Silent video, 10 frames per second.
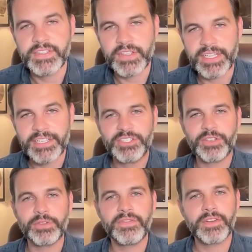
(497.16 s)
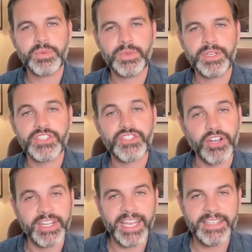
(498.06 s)
on each. So the first one is
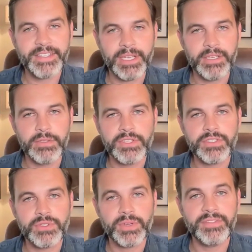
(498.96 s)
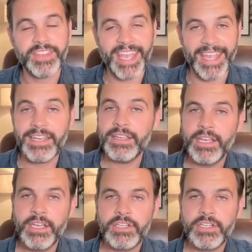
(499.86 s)
sarcasm. I use the story of Cain.